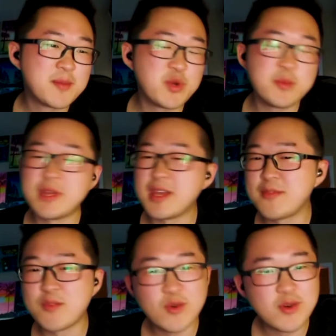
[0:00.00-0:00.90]
pre-PA
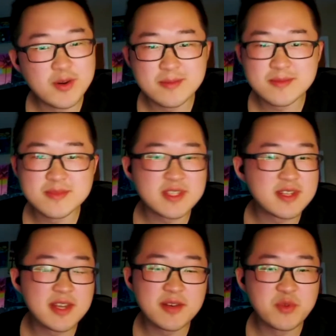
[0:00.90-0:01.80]
forums, and
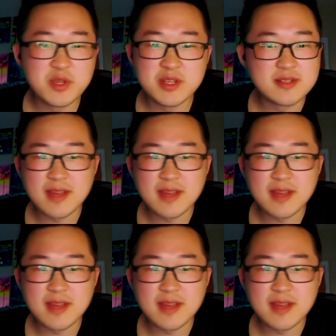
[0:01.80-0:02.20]
really didn't